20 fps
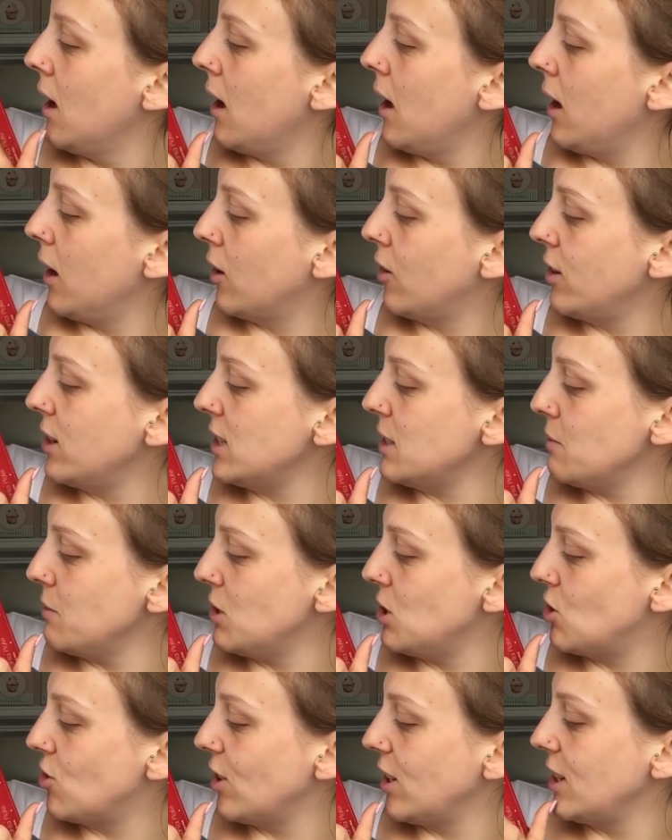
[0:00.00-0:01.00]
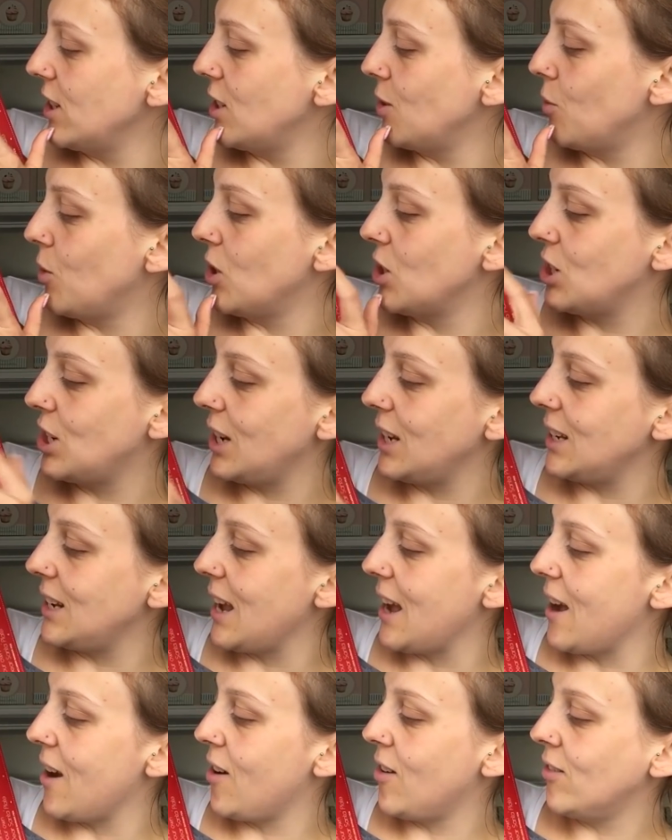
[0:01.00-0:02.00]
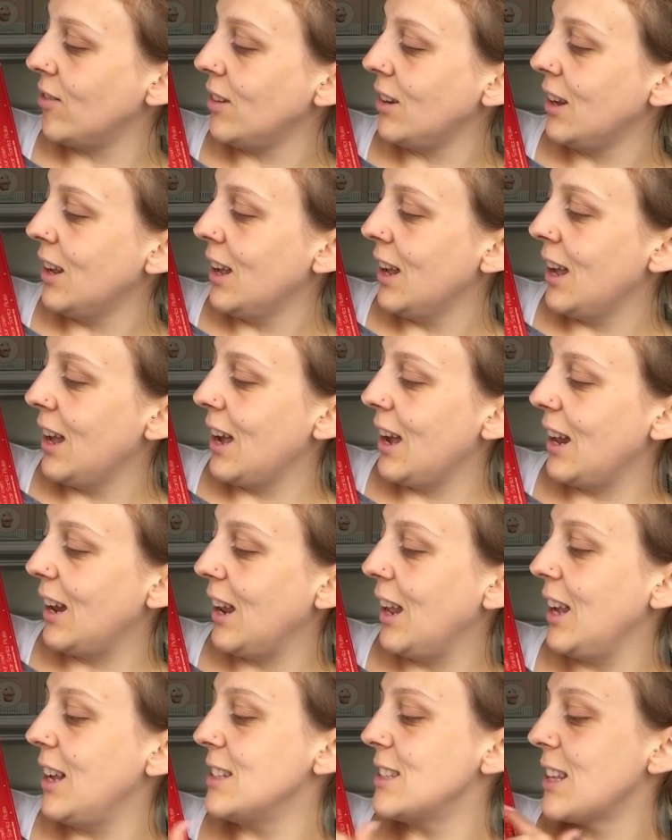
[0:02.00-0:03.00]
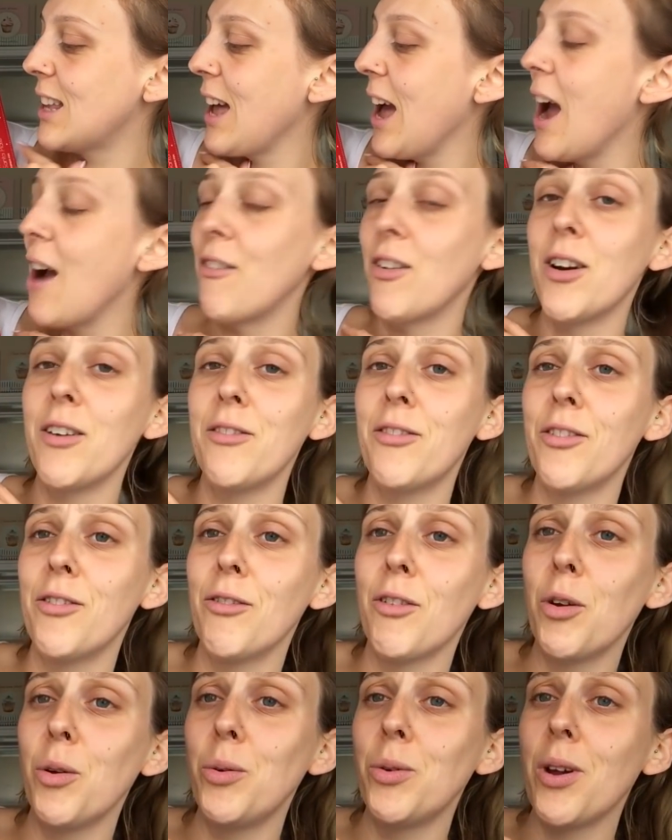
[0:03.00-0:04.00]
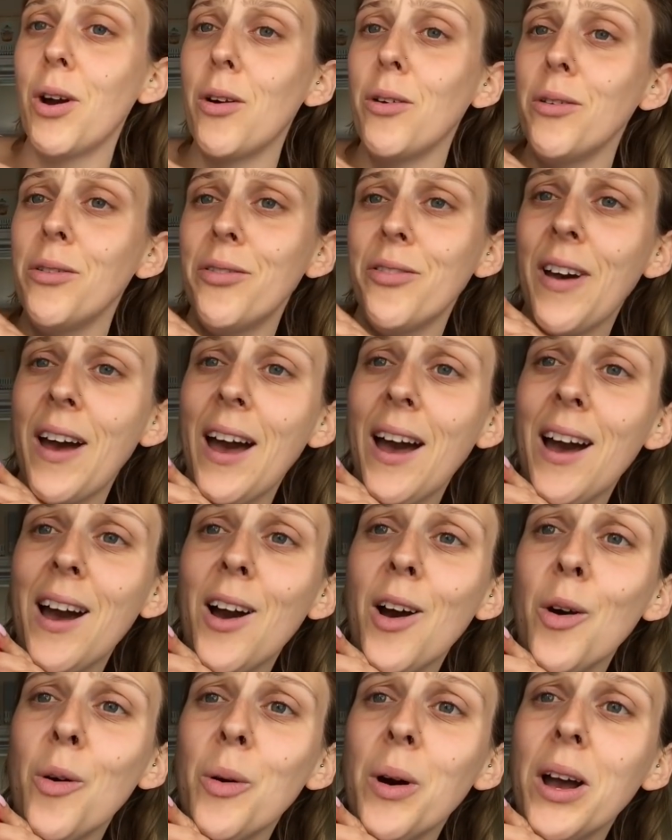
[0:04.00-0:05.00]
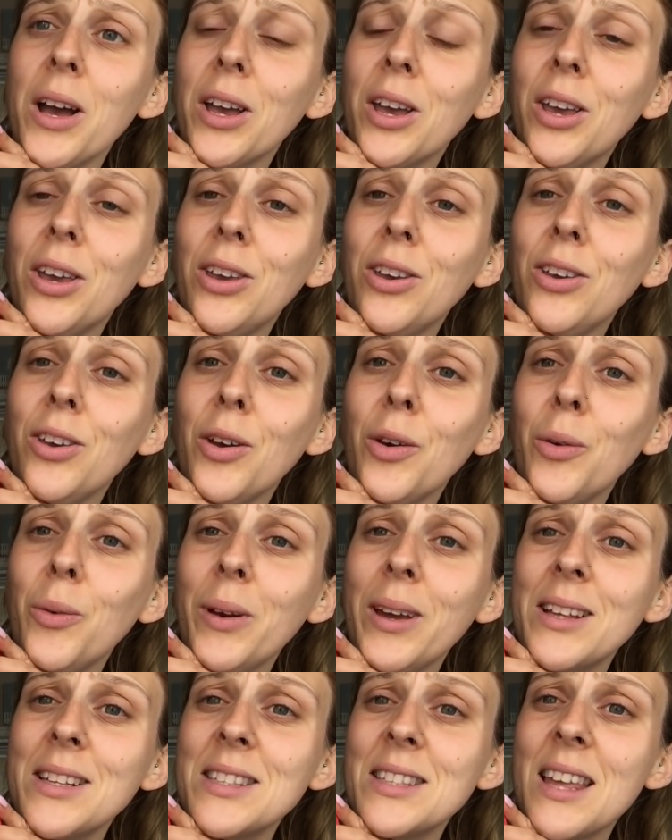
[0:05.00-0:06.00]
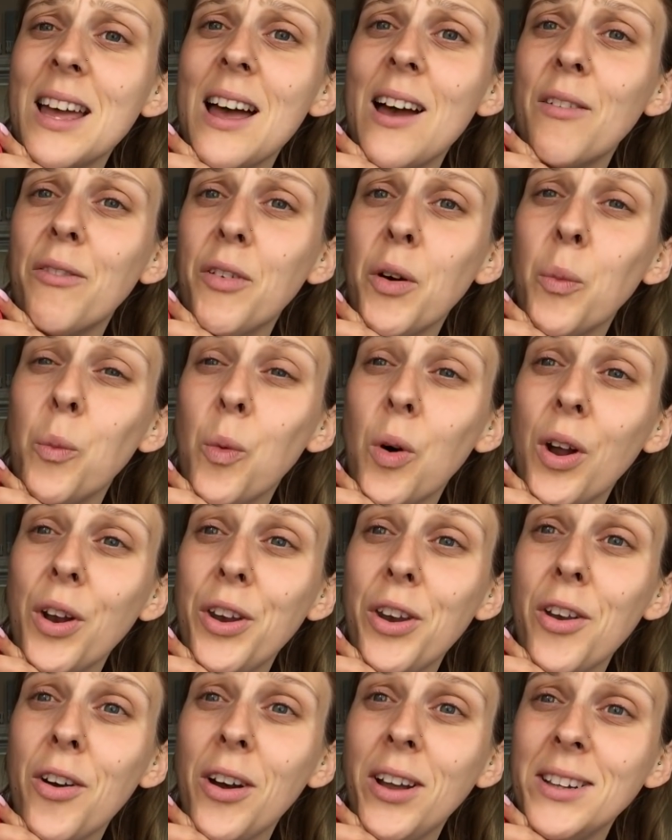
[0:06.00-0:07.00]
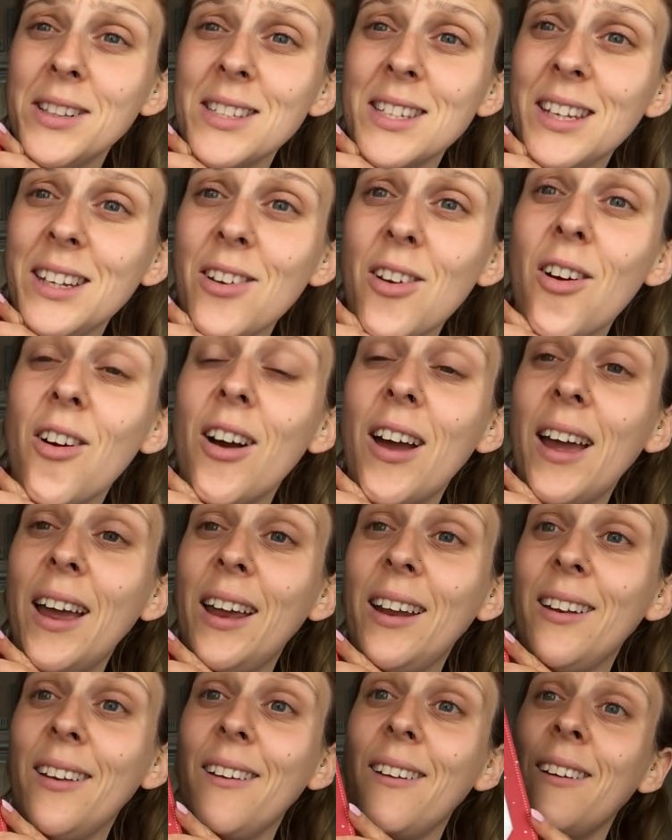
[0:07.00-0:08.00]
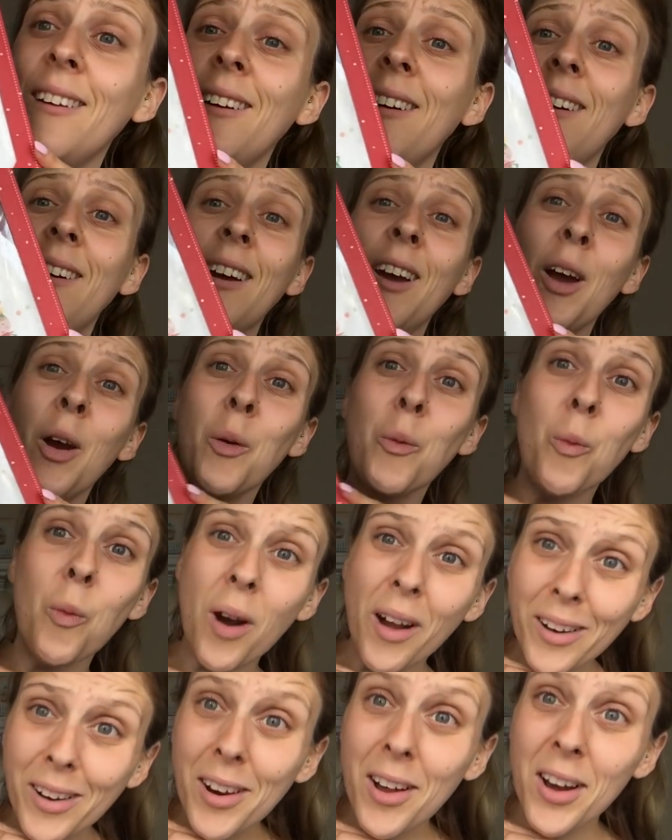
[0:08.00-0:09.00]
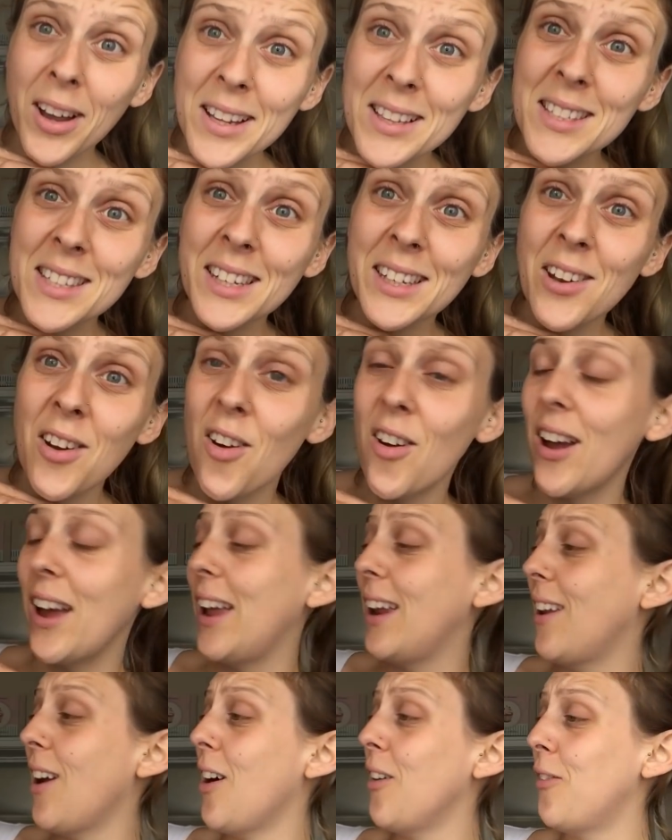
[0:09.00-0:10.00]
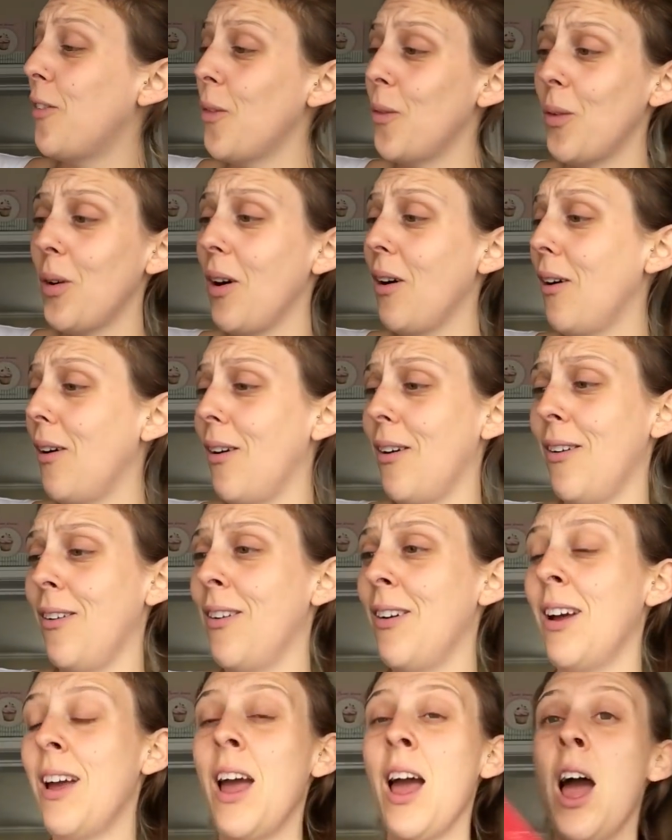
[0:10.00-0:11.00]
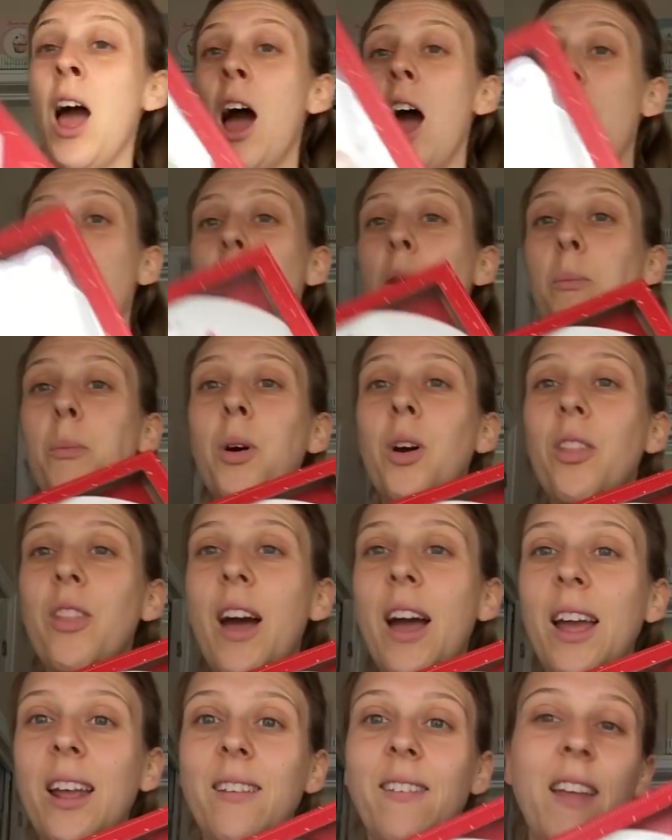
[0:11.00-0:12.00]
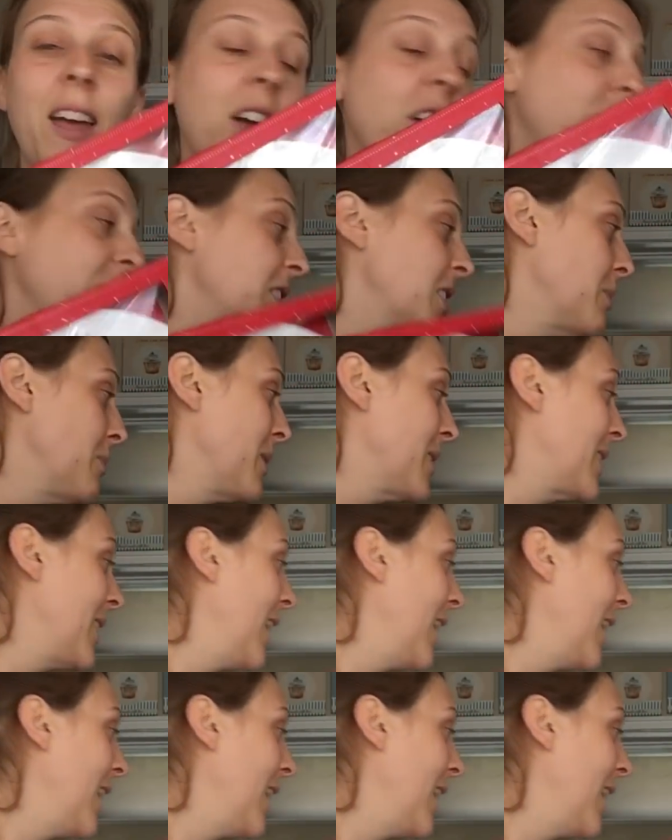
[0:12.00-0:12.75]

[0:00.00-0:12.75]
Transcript: A Christmas drink to wash it down. And here's a carrot from Rudolph. How cute is that for $1.99? $1.99. I thought, oh, I can put that in their Christmas